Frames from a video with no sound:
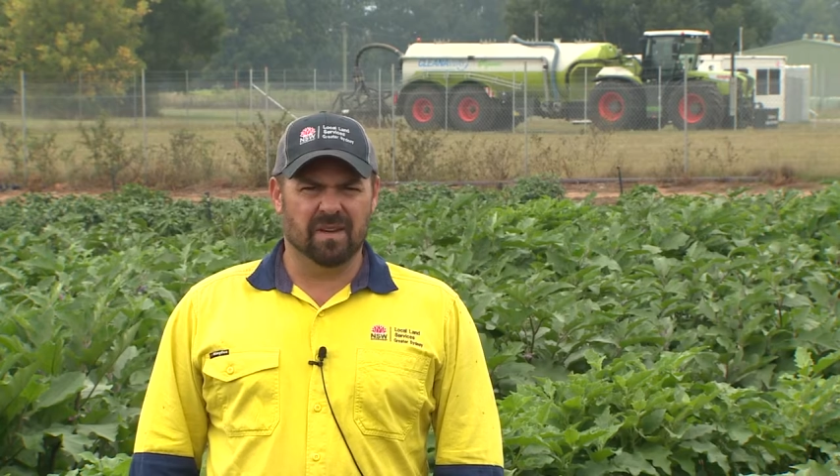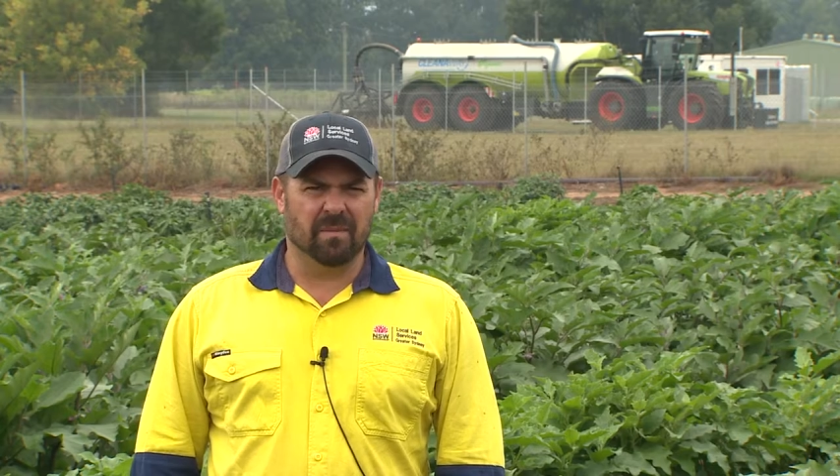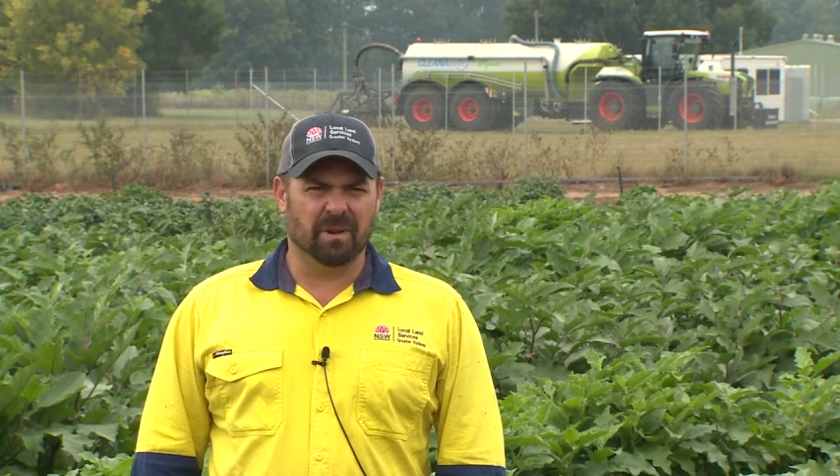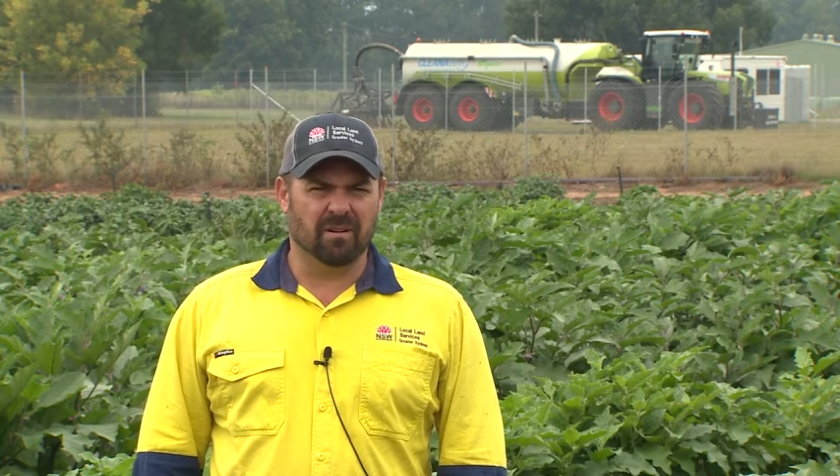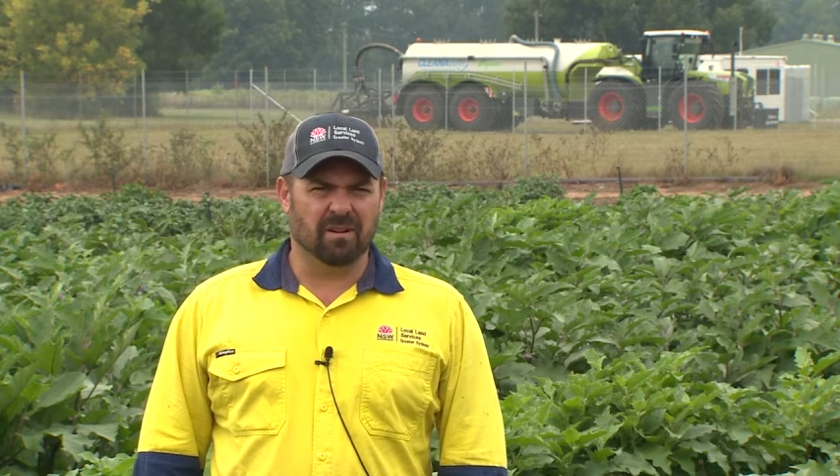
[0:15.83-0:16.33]

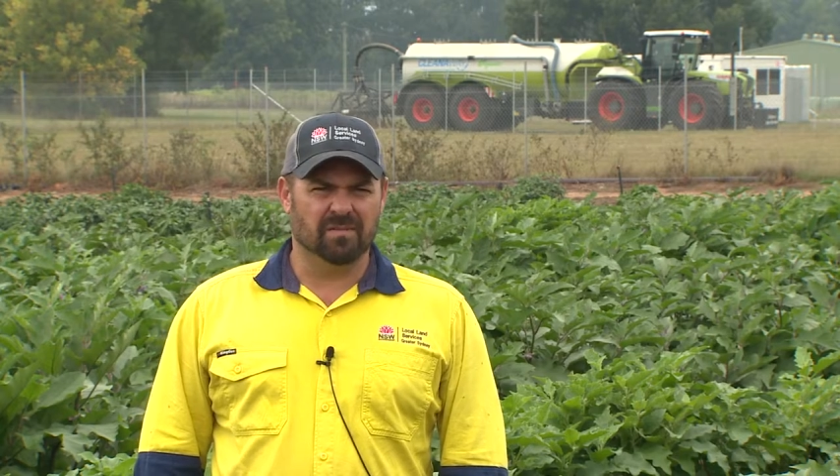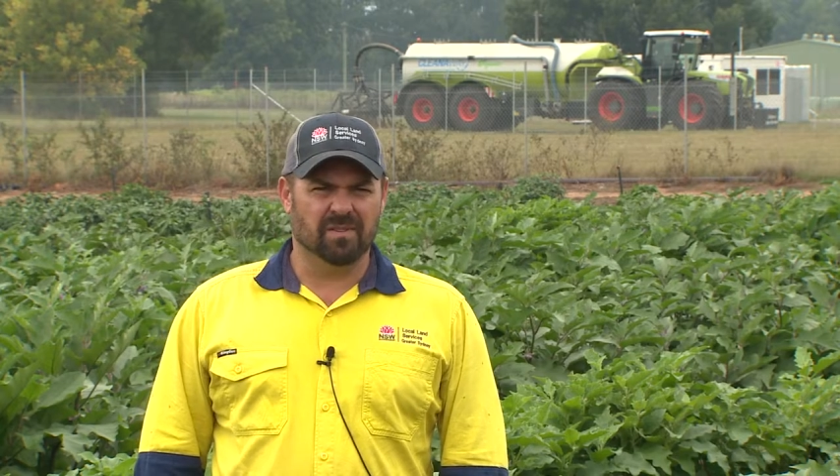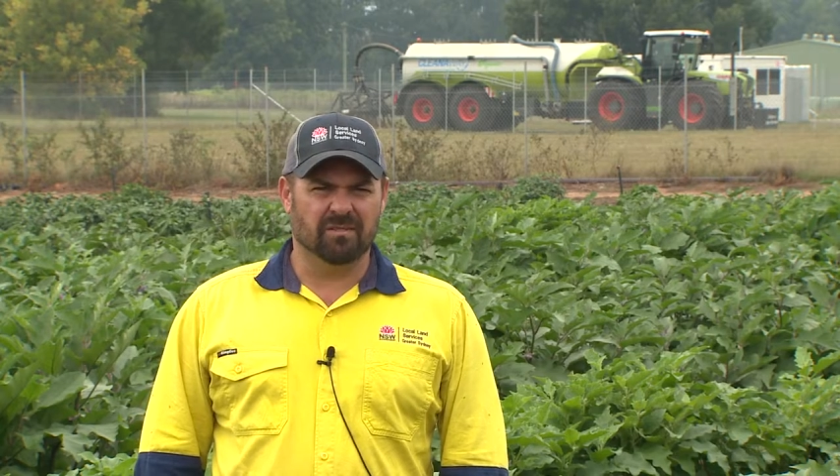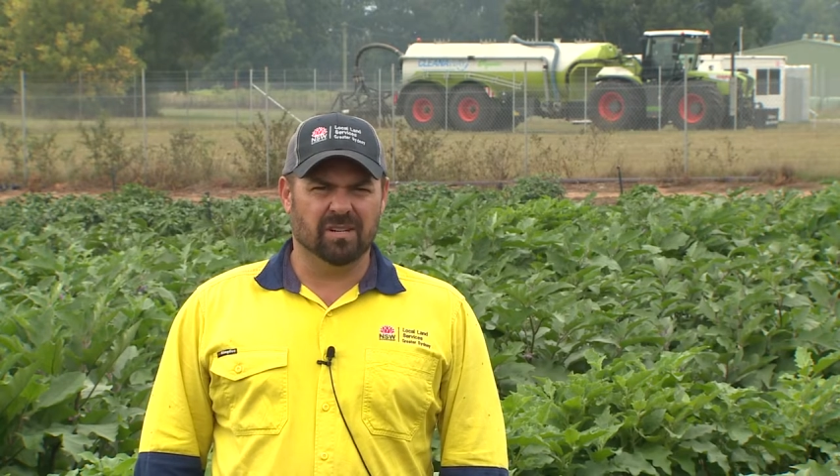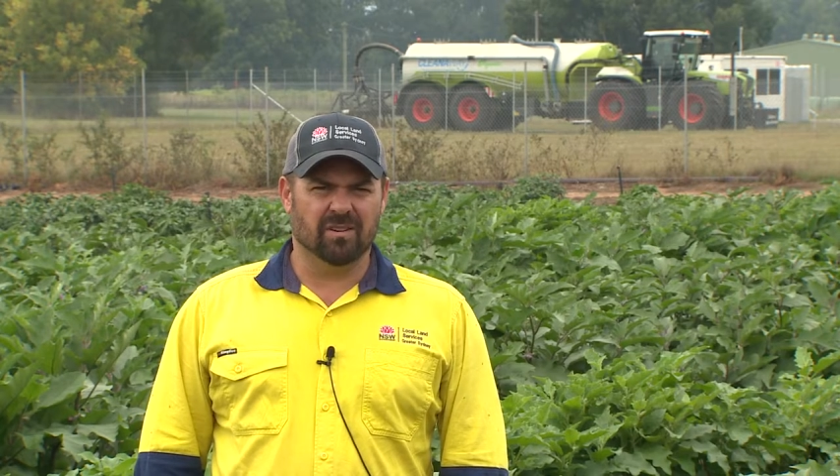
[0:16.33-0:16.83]
farming role is
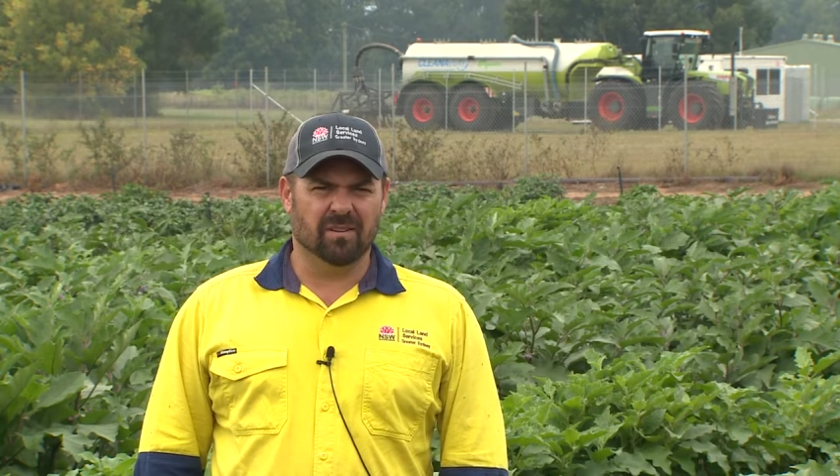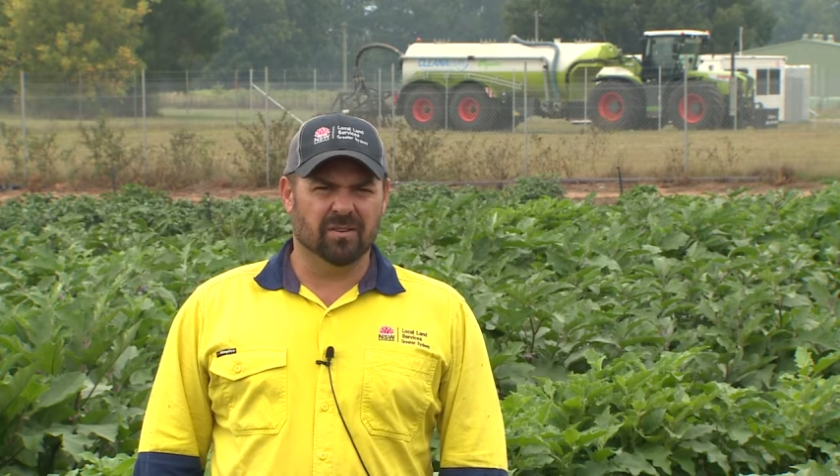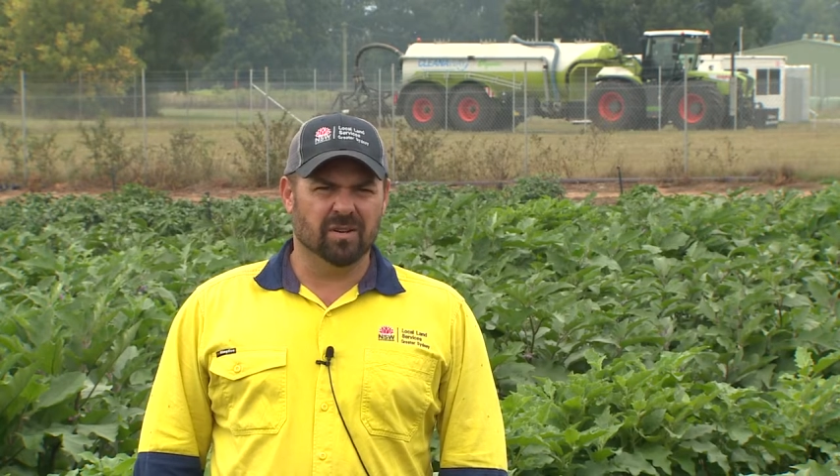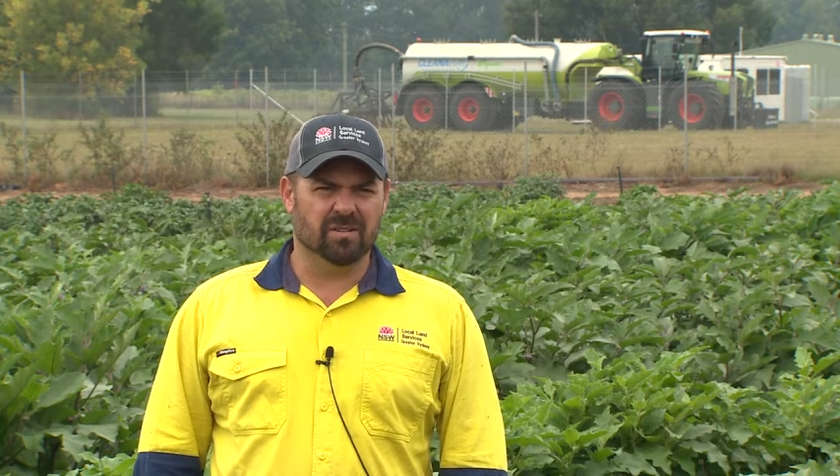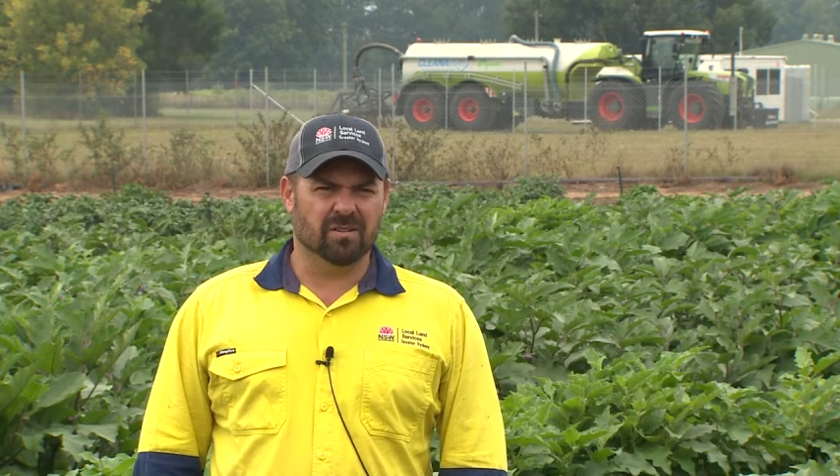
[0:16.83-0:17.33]
very
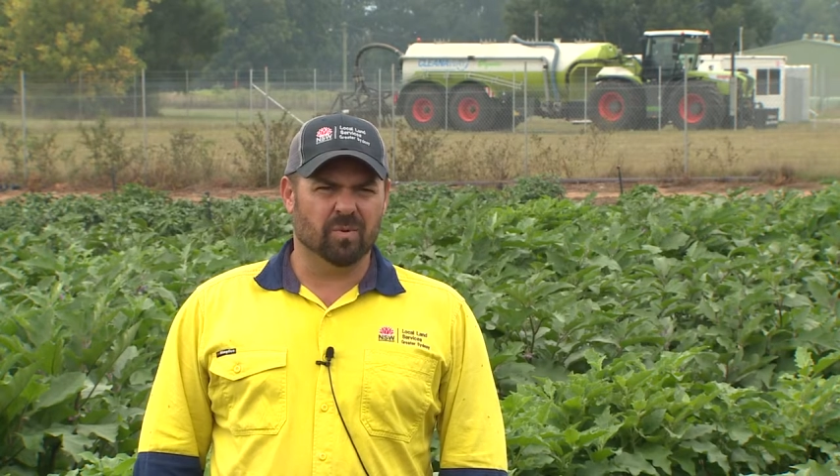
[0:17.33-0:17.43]
diverse.